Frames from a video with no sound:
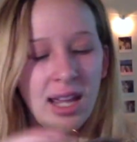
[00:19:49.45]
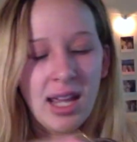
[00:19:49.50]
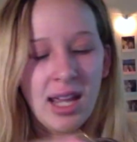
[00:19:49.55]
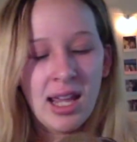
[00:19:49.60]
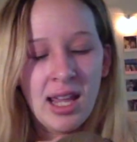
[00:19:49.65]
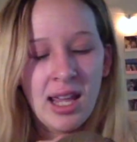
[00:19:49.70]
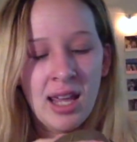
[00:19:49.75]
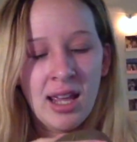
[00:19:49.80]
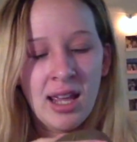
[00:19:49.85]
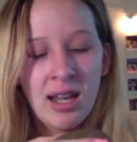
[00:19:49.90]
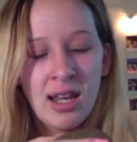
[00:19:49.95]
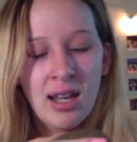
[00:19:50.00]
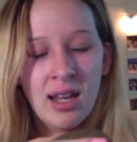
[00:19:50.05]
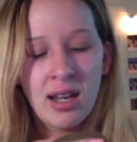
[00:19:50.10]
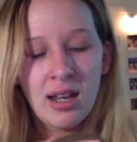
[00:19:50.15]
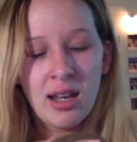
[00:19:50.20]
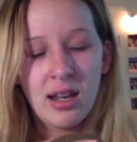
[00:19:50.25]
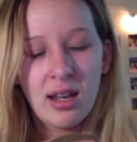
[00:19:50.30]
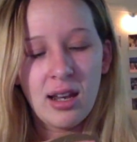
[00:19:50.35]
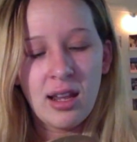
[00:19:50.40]
And
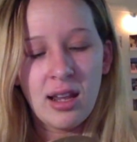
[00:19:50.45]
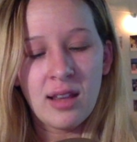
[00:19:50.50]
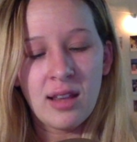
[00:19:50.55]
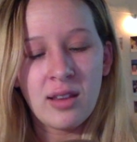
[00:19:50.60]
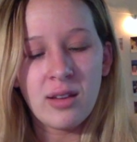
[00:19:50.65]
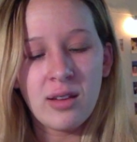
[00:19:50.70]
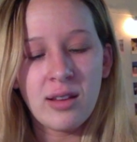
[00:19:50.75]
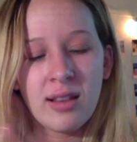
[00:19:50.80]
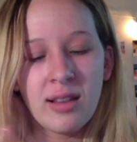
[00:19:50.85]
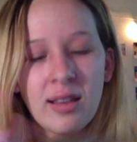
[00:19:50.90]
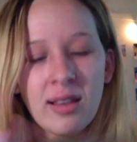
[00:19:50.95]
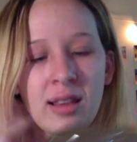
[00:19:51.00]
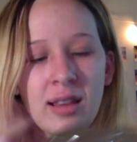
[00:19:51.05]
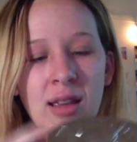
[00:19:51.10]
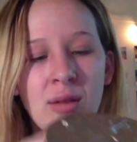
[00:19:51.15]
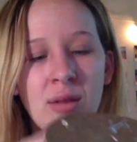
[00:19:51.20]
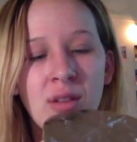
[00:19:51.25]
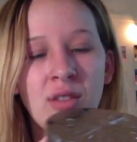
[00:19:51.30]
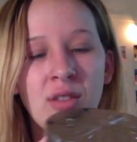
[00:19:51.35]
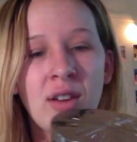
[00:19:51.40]
as you can see,
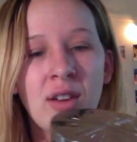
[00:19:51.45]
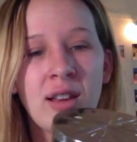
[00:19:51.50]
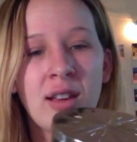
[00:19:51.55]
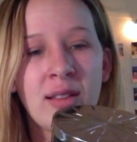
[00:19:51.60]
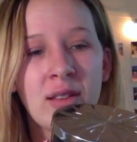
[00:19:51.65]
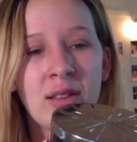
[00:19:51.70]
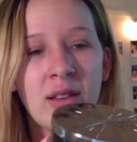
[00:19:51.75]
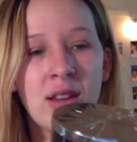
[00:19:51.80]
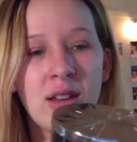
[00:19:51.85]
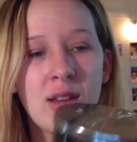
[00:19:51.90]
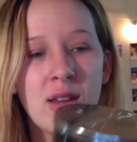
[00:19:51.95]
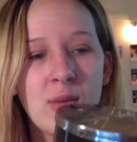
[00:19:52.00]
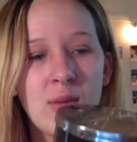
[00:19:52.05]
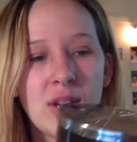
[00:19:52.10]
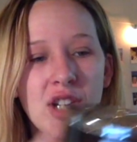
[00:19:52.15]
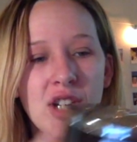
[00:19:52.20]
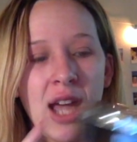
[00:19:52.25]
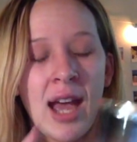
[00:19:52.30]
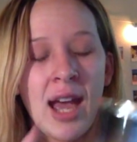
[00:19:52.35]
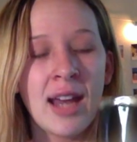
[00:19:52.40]
it was very sooty,
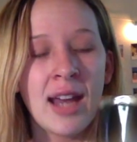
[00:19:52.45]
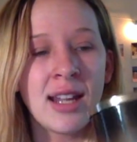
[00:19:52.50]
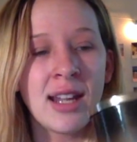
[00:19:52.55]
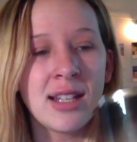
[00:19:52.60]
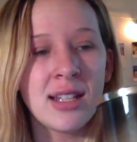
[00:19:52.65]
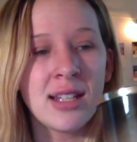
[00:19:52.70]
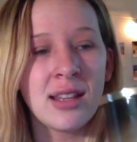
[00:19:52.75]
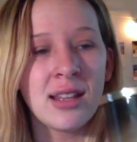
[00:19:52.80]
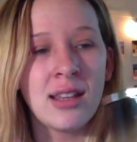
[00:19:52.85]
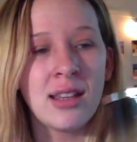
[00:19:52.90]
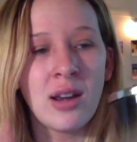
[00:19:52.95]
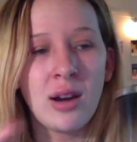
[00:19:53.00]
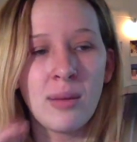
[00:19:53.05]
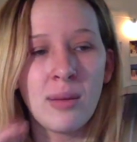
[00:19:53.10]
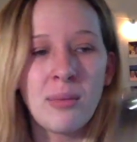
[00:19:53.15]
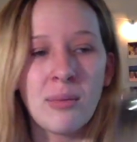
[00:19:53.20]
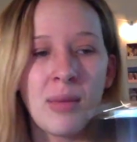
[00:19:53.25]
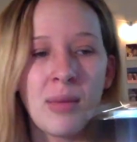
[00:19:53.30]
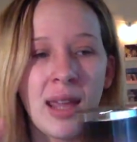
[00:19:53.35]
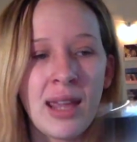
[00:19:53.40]
which added to the
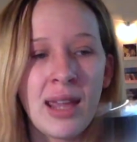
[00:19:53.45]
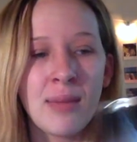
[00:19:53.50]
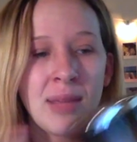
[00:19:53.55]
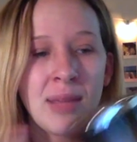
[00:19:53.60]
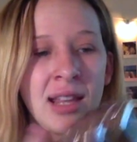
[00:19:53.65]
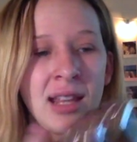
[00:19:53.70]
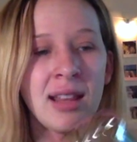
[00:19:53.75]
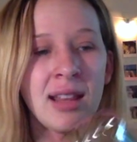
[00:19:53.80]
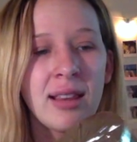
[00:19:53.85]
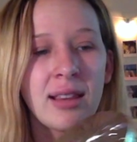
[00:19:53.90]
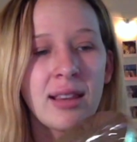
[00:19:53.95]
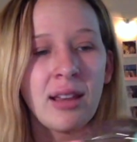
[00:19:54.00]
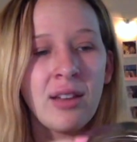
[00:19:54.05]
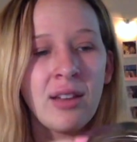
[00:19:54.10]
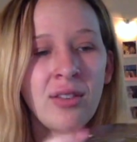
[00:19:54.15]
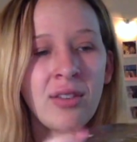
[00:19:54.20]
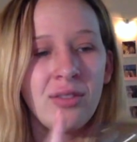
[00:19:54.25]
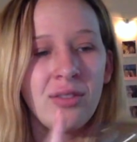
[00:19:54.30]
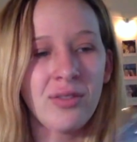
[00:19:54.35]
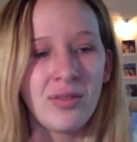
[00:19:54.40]
um, ambience
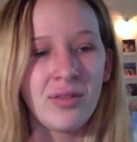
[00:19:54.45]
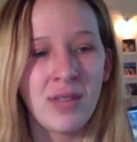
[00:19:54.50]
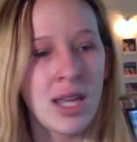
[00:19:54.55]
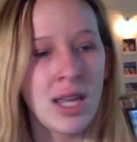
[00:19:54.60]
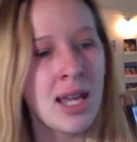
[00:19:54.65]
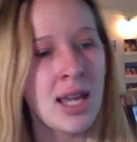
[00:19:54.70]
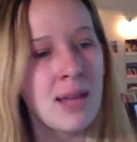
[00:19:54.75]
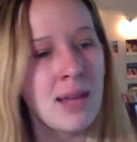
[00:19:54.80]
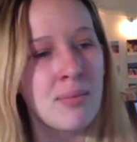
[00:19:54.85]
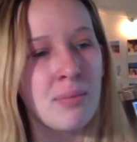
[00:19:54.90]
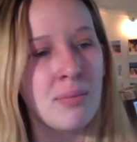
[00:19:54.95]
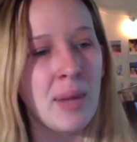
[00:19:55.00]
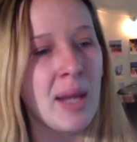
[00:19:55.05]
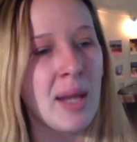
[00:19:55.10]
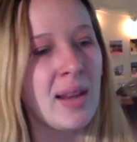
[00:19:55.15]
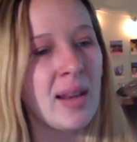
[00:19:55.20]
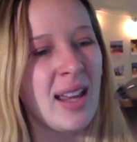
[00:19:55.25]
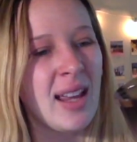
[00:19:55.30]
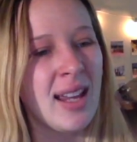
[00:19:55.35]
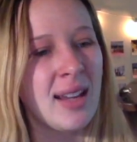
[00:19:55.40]
of it, but
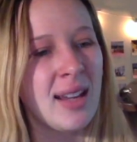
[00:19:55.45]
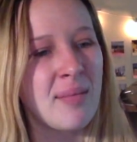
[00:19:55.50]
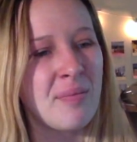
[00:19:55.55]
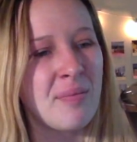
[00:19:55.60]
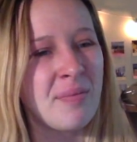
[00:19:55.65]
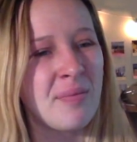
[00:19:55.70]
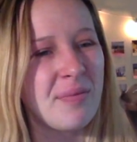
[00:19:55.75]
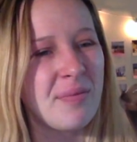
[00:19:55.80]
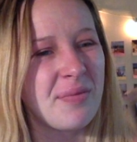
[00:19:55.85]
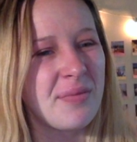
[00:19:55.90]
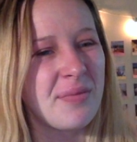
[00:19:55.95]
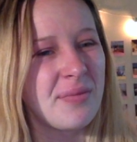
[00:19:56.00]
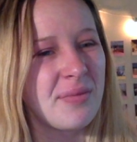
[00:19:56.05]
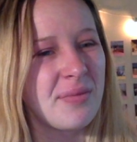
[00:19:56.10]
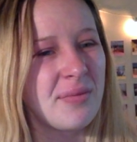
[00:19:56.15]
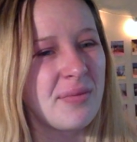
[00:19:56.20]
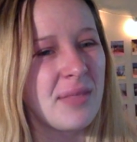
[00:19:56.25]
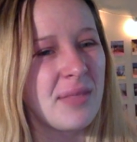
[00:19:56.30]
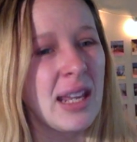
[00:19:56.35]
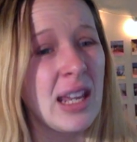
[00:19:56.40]
like,
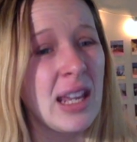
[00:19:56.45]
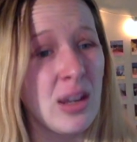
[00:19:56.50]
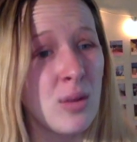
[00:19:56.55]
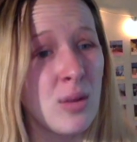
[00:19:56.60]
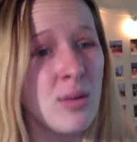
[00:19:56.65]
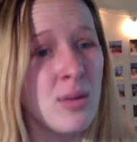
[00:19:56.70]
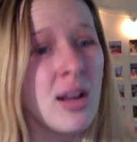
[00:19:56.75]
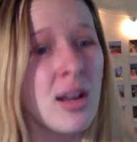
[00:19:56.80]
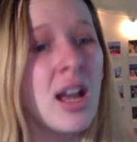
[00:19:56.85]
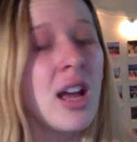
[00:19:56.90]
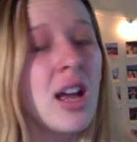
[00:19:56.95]
ew.